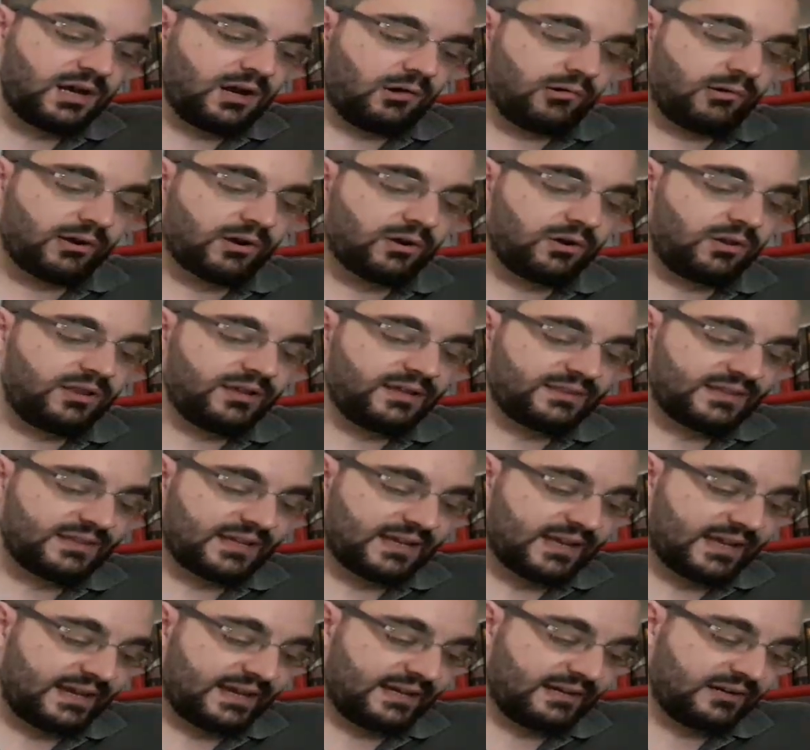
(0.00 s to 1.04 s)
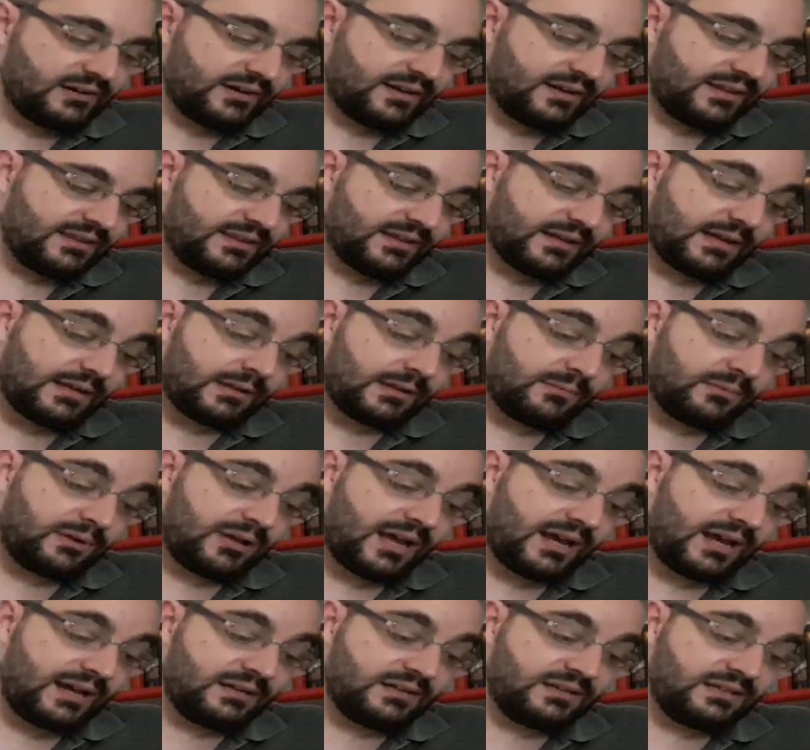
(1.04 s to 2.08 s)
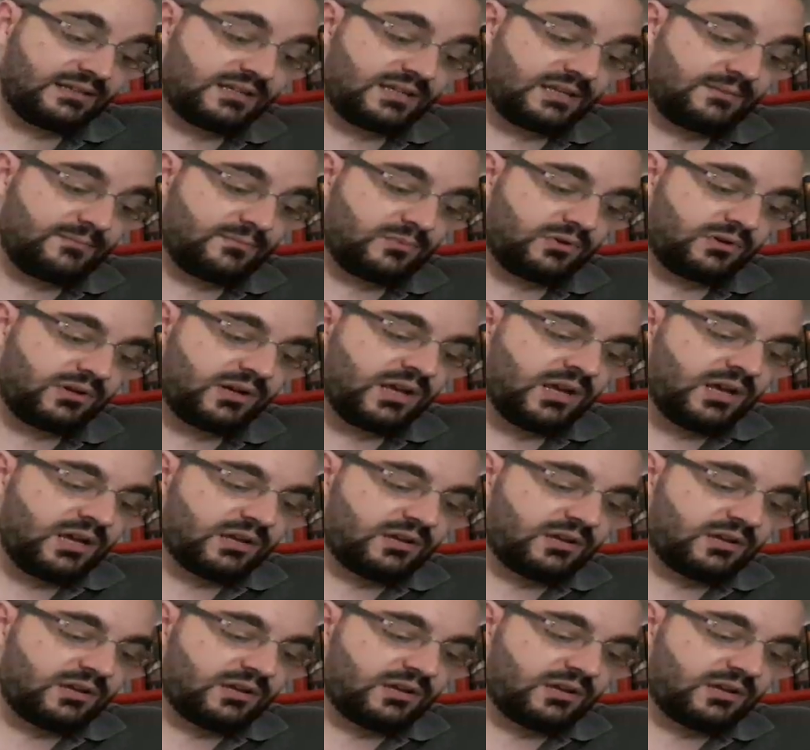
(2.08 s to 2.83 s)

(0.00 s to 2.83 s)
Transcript: Recalling the cairn and the Cataboline demon,